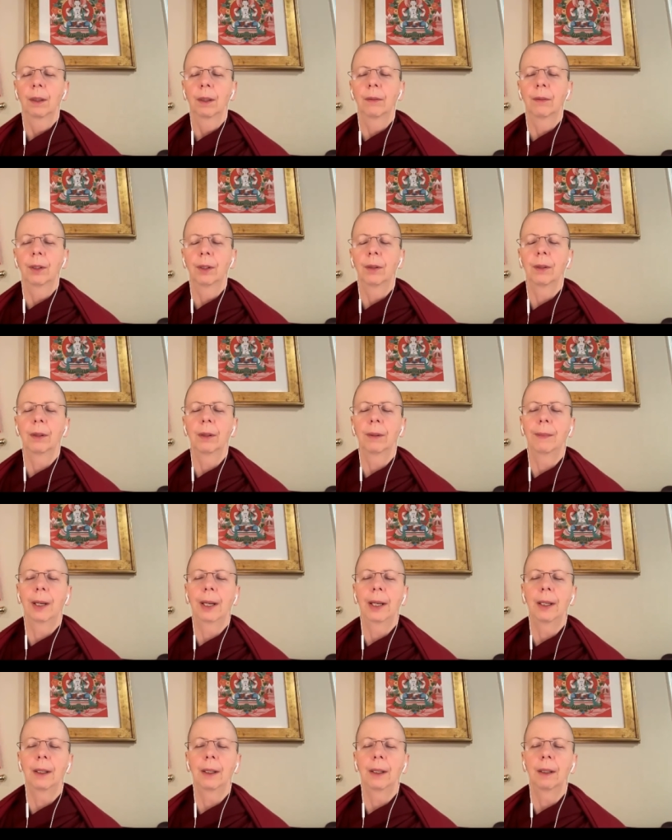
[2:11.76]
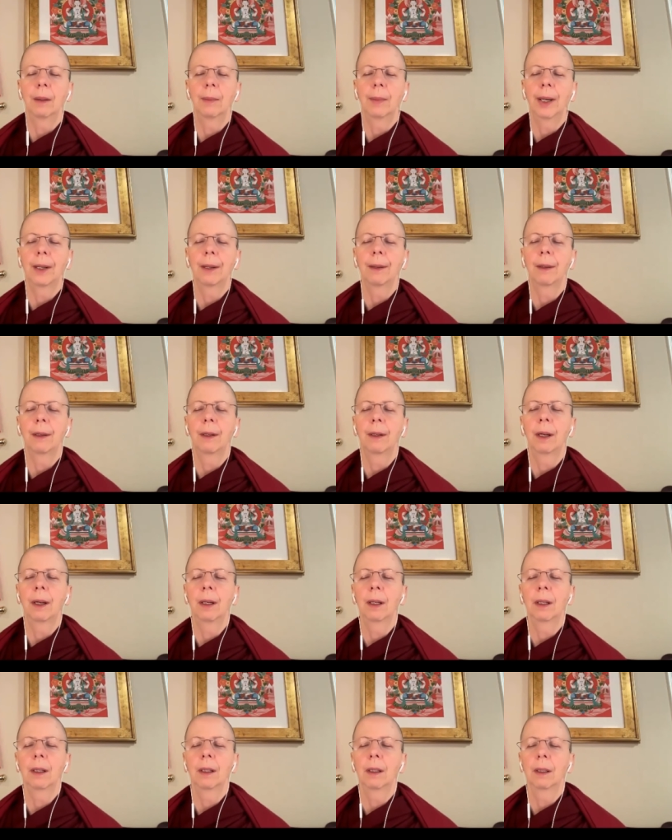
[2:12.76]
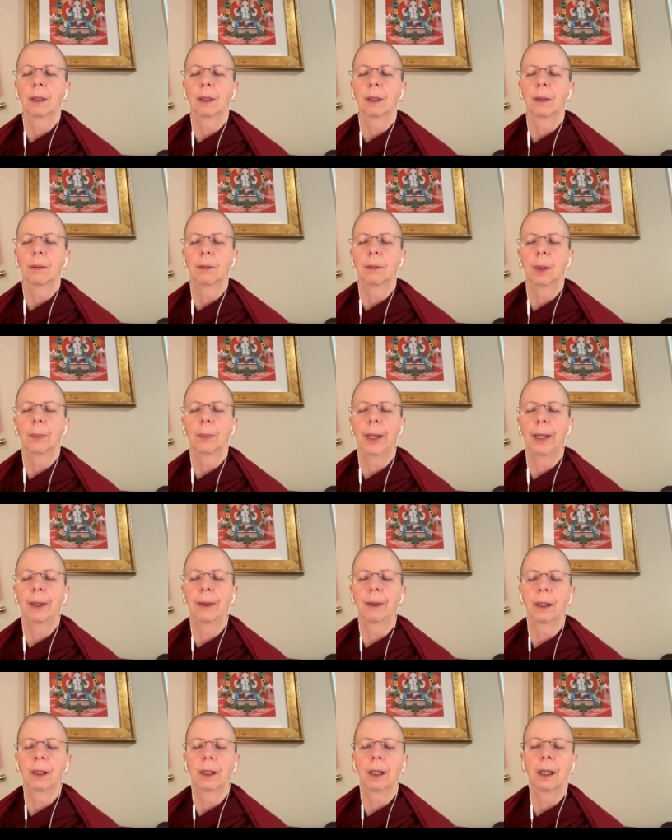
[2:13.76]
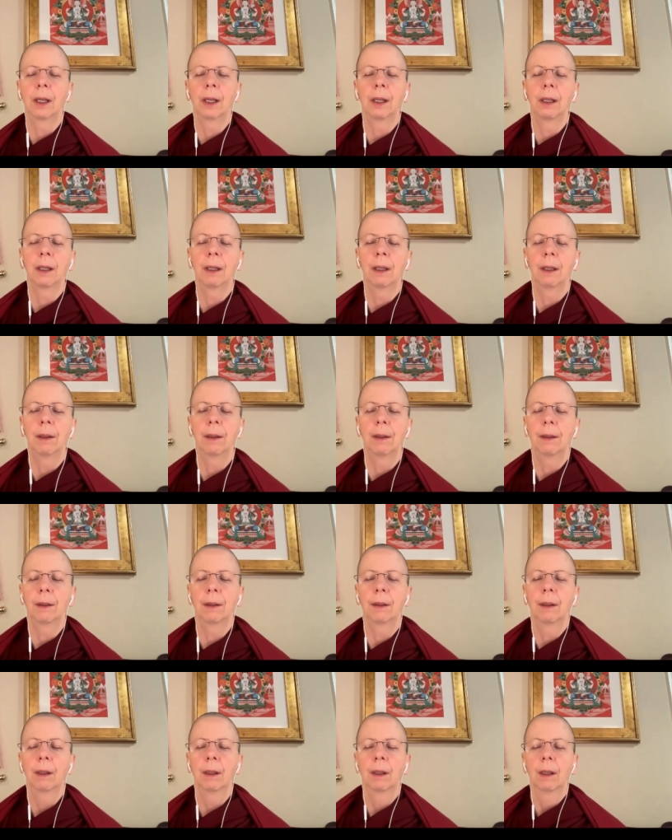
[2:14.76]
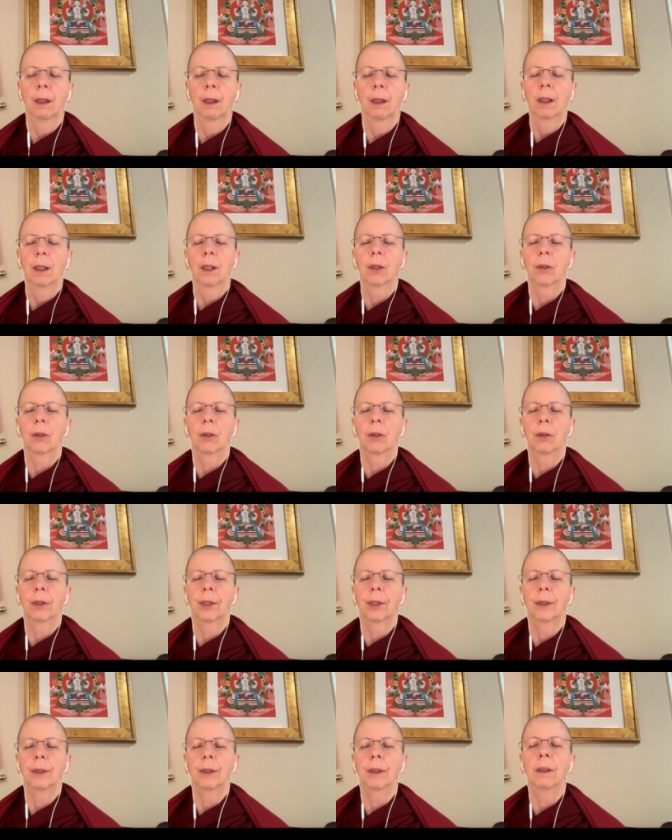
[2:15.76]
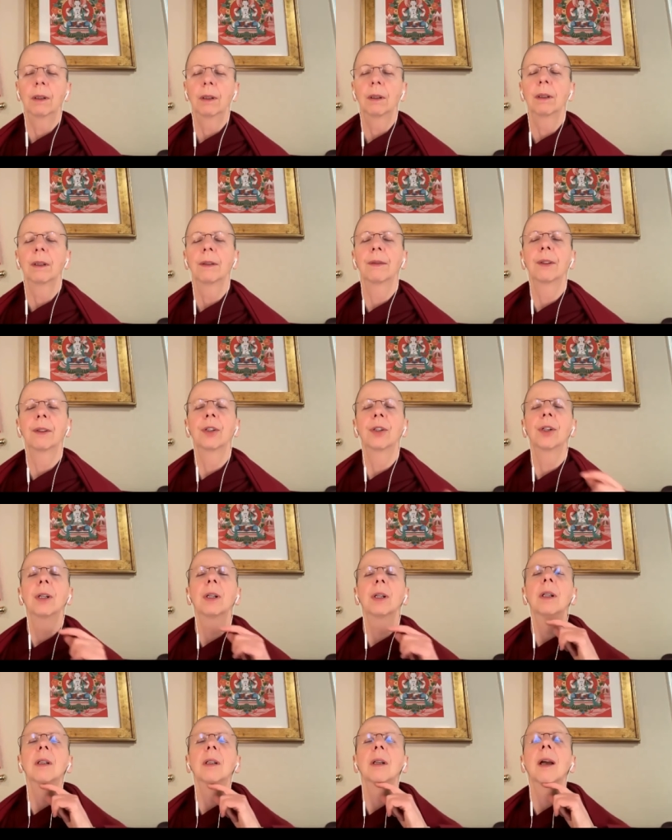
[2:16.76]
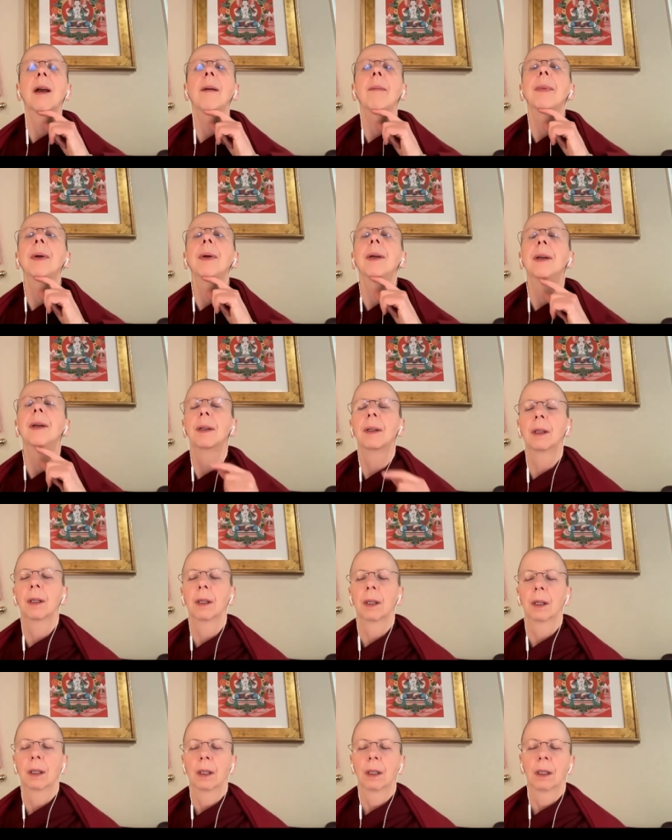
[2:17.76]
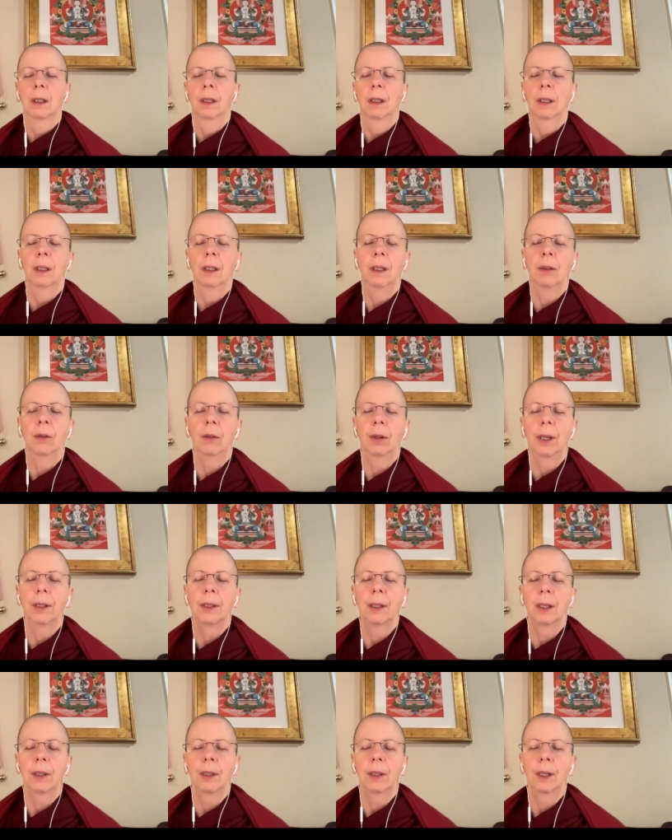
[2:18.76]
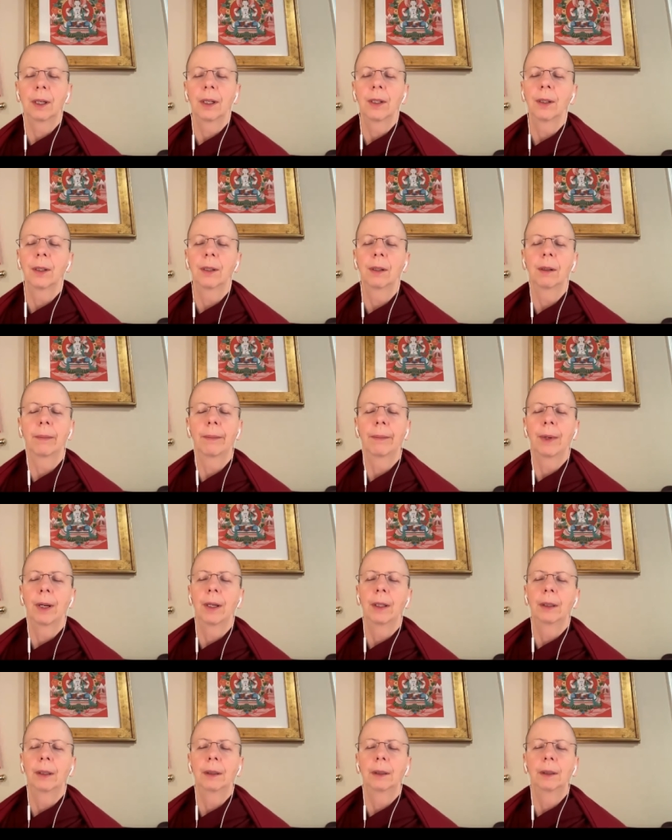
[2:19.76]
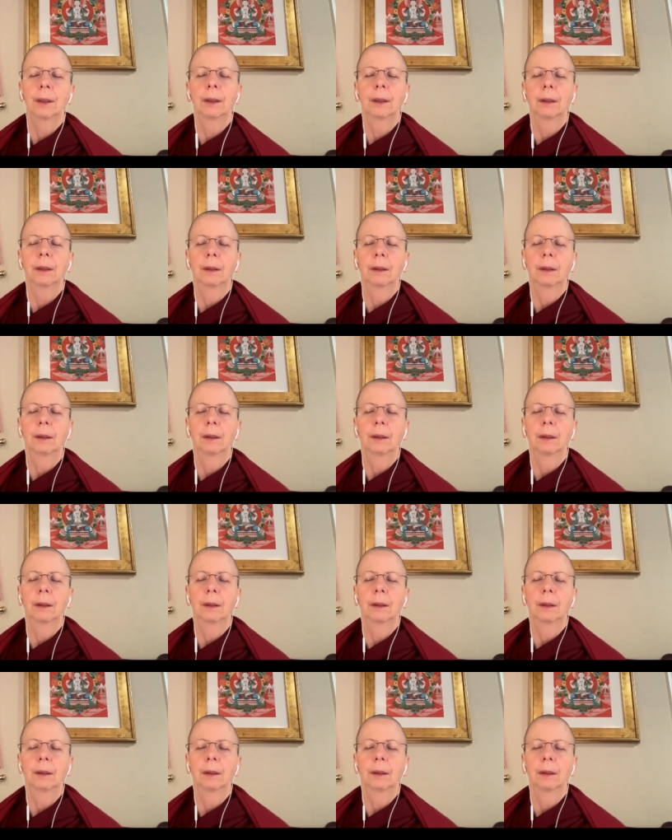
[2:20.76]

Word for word: giving you some length in the back of the neck. When the back of the neck is constricted, if the chin is up, it creates agitation in the mind.